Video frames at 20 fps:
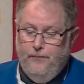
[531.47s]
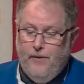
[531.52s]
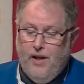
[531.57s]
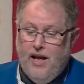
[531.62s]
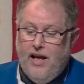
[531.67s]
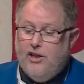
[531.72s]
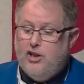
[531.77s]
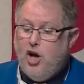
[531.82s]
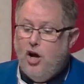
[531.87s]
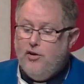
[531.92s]

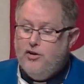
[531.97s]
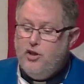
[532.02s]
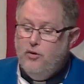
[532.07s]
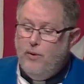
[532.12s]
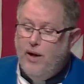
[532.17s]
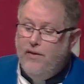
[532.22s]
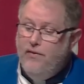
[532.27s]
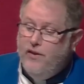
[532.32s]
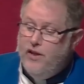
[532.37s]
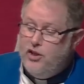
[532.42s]
It's also
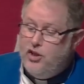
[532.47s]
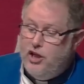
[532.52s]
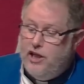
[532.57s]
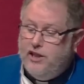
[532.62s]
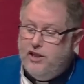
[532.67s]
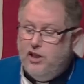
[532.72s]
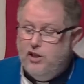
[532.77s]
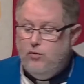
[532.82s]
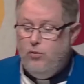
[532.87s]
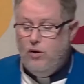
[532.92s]
written that
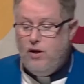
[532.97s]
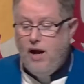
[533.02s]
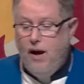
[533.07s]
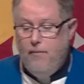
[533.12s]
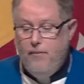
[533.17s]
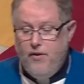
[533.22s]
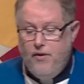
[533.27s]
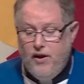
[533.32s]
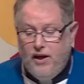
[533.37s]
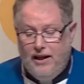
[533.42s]
Jesus will
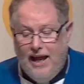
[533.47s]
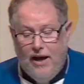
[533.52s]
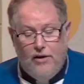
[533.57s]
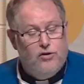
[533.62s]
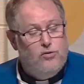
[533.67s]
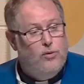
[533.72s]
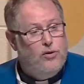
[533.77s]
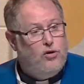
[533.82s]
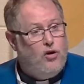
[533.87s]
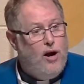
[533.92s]
come in the
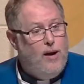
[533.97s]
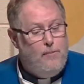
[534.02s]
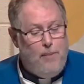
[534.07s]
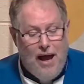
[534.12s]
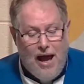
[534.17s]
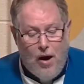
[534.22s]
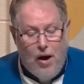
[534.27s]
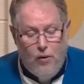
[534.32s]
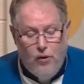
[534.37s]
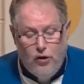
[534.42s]
clouds with great
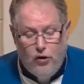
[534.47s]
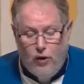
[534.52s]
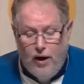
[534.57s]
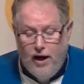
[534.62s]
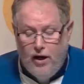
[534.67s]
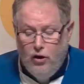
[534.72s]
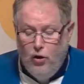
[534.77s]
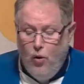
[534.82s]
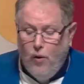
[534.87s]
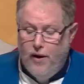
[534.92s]
power and
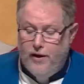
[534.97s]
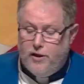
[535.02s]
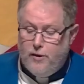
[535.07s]
great glory